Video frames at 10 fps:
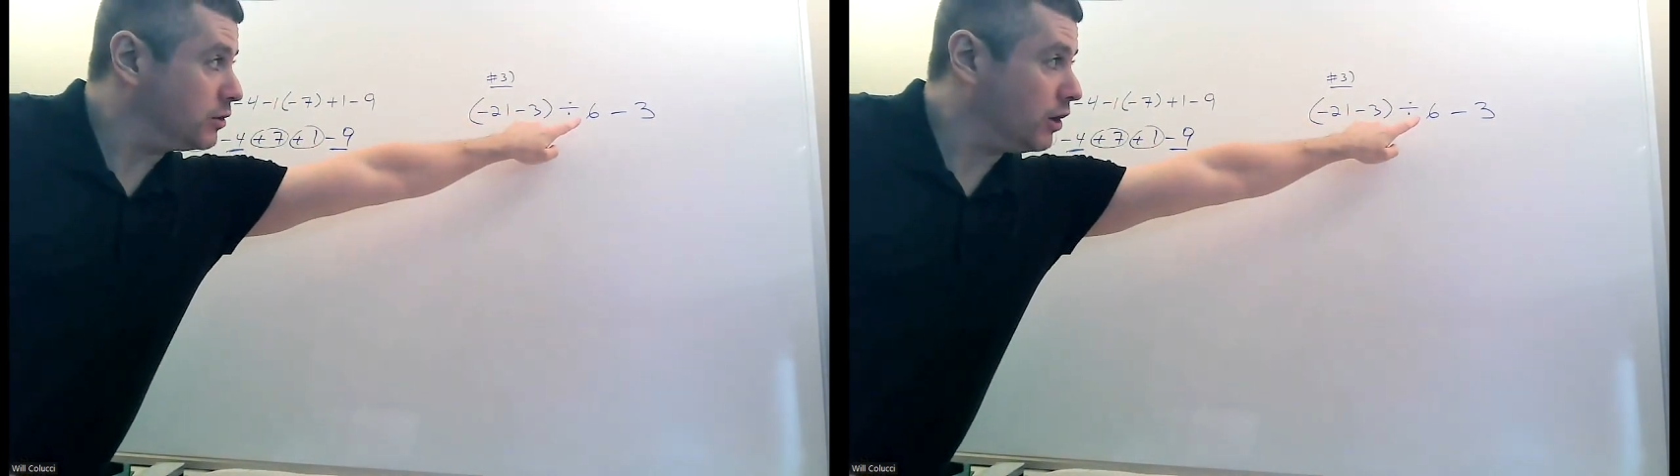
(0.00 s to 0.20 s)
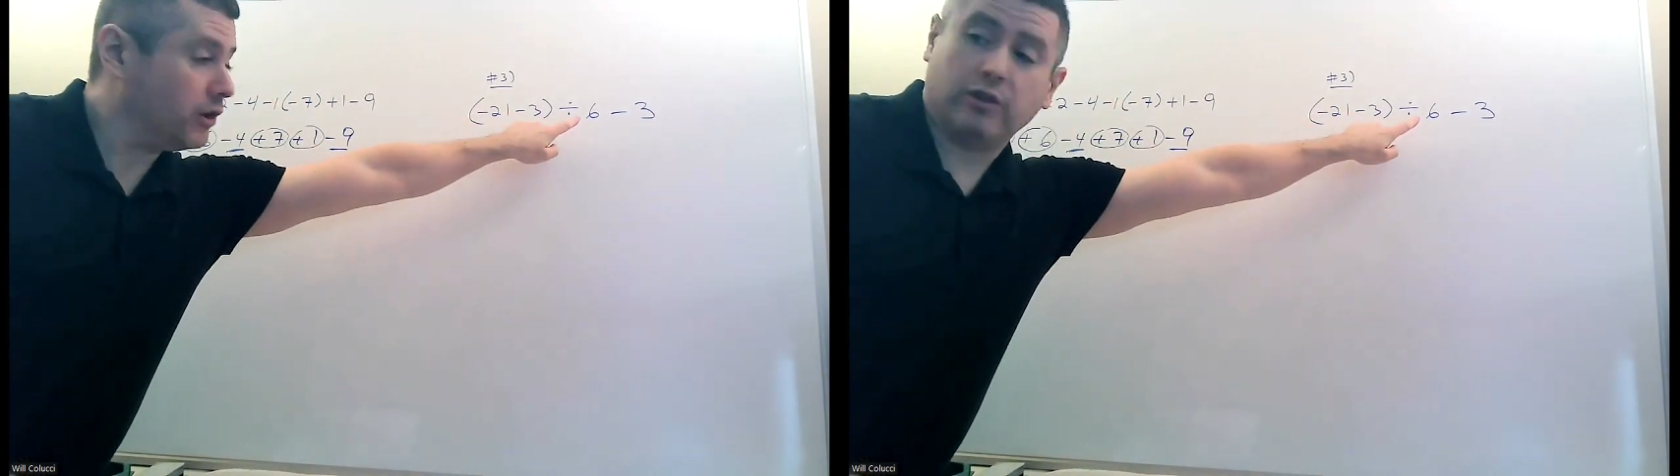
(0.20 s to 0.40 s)

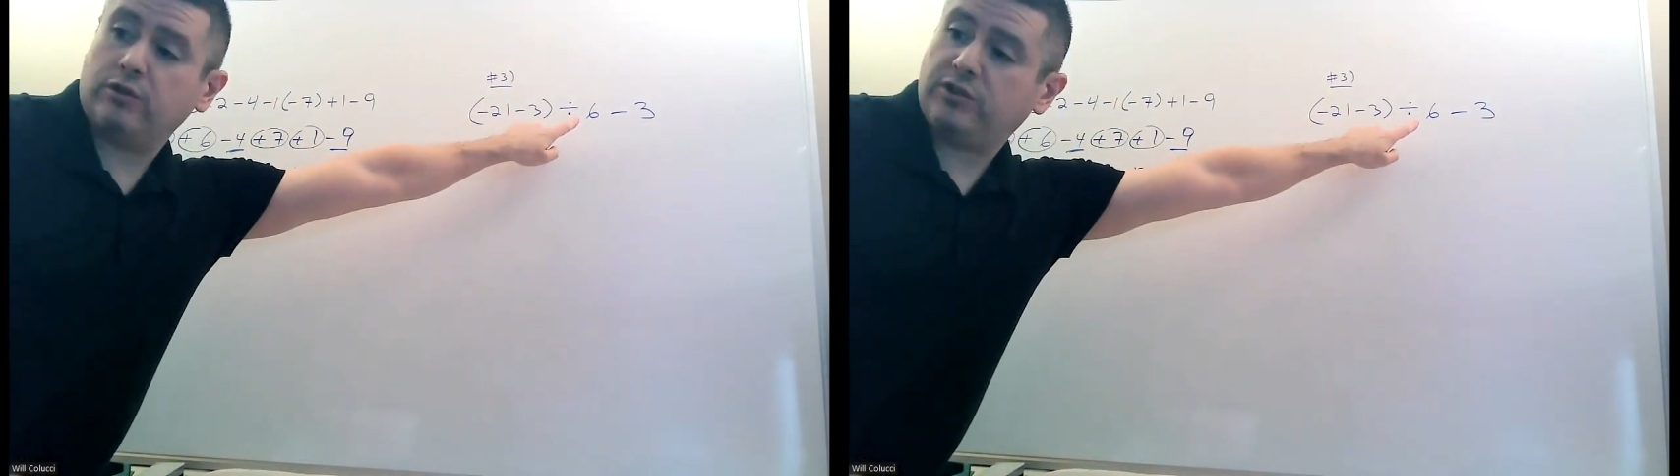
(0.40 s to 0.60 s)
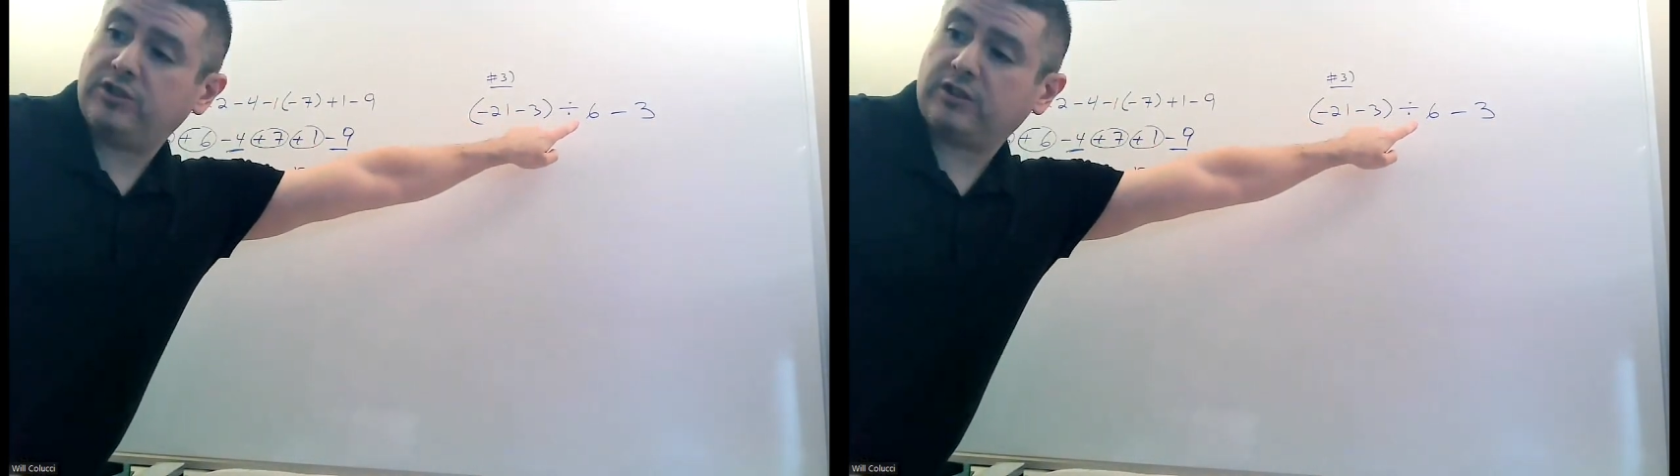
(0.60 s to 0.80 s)
You could
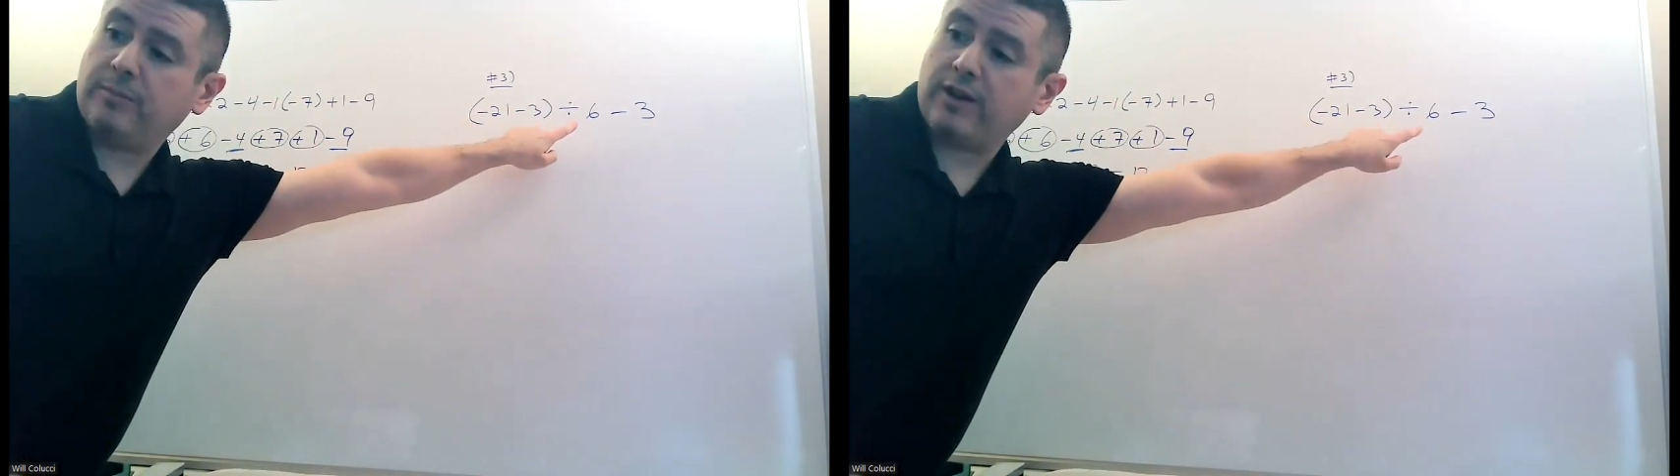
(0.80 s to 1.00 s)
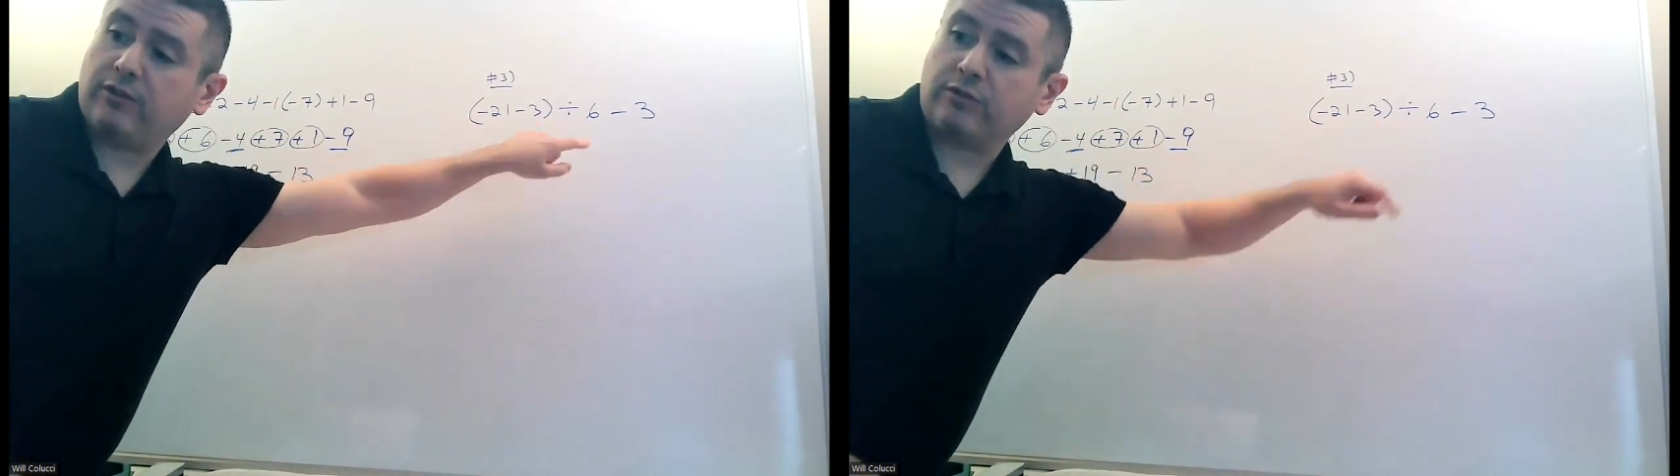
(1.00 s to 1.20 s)
also do
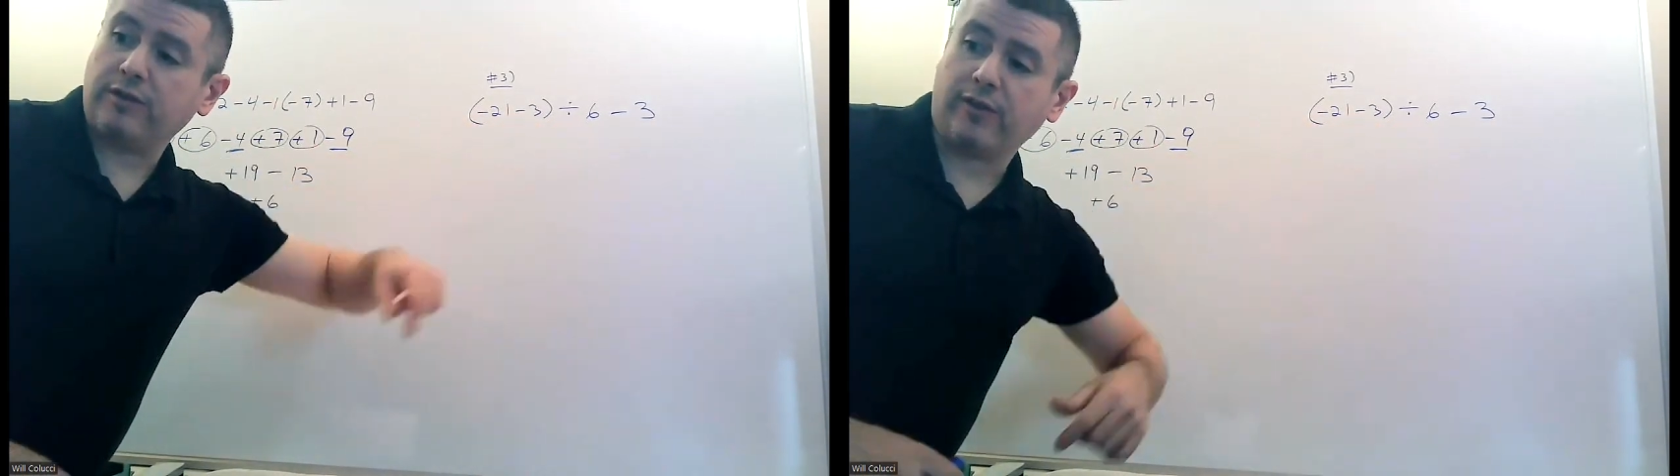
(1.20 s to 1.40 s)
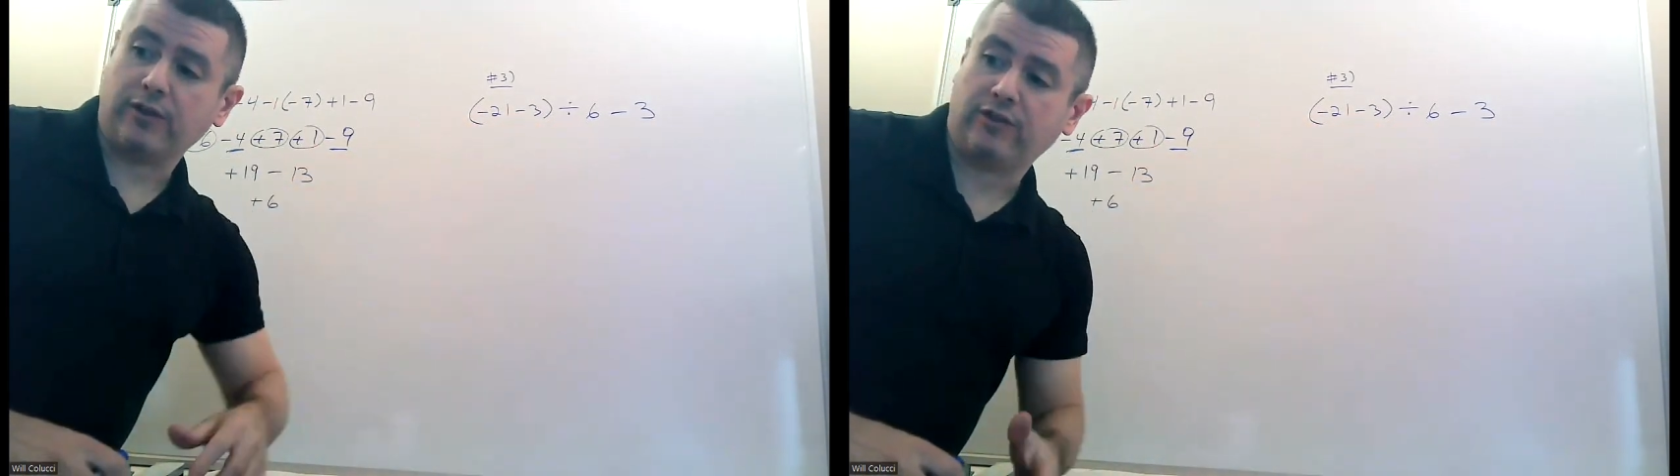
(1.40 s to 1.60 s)
6 minus
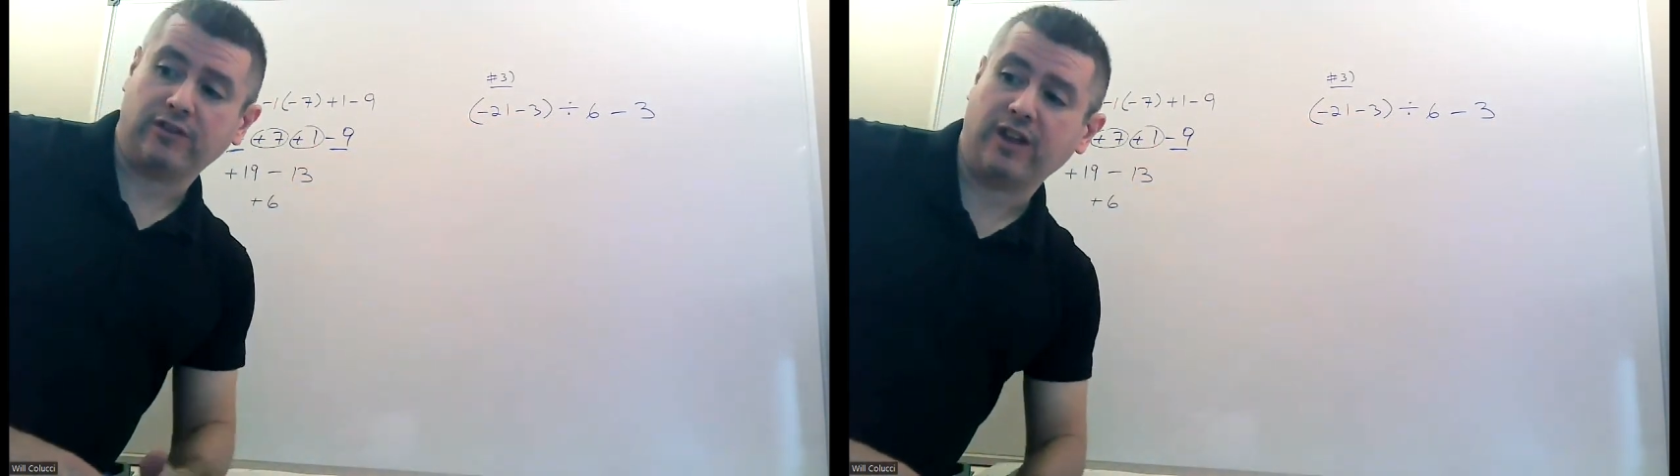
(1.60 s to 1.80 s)
3 first.